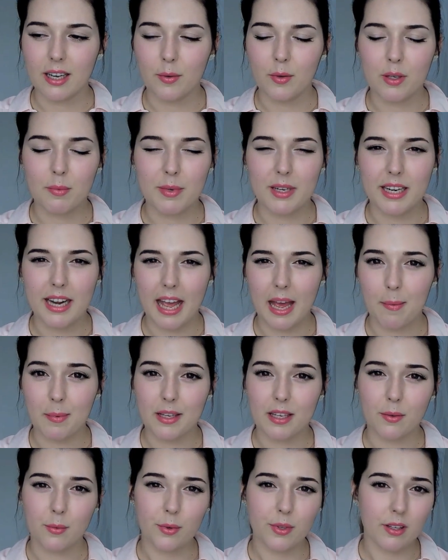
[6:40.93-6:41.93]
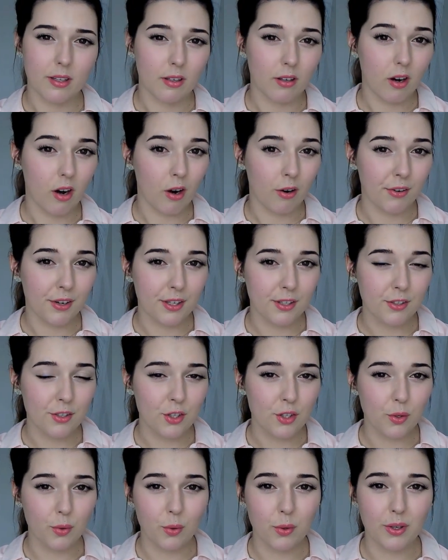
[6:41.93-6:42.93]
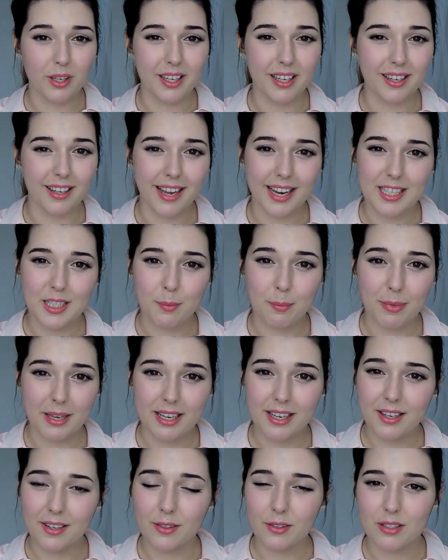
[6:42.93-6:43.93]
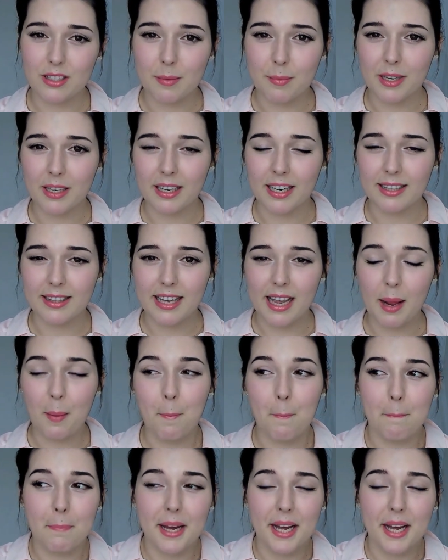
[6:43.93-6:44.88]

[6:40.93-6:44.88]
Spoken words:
I would have been happier with an orange or a light pink or something like that,